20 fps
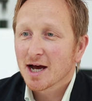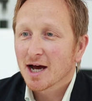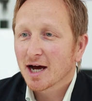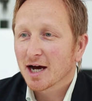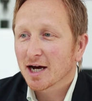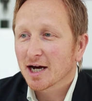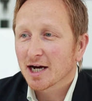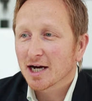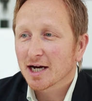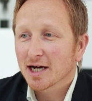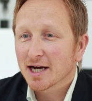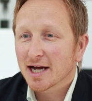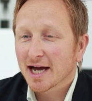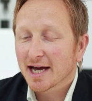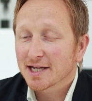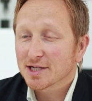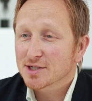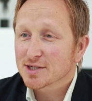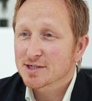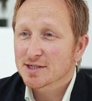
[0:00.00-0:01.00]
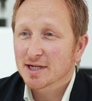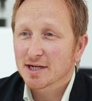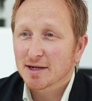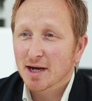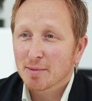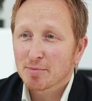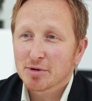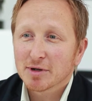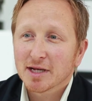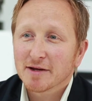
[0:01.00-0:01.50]
and just
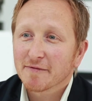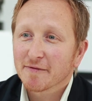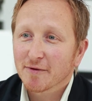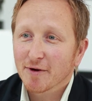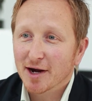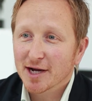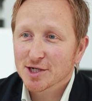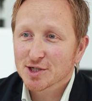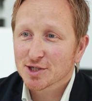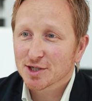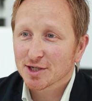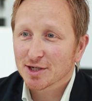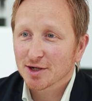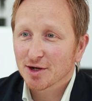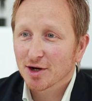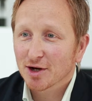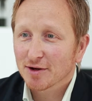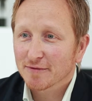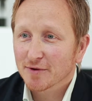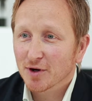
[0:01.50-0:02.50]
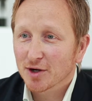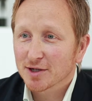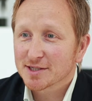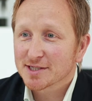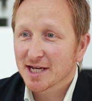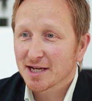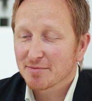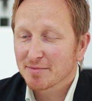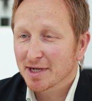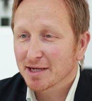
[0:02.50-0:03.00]
a proliferation of
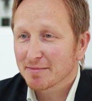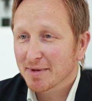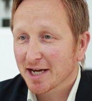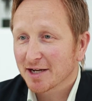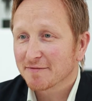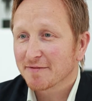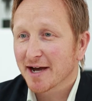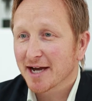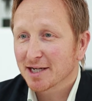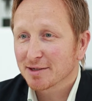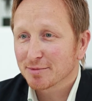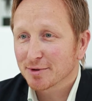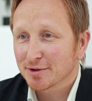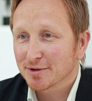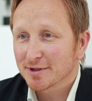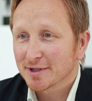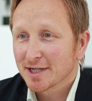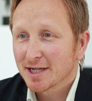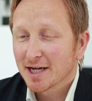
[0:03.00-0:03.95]
content being made available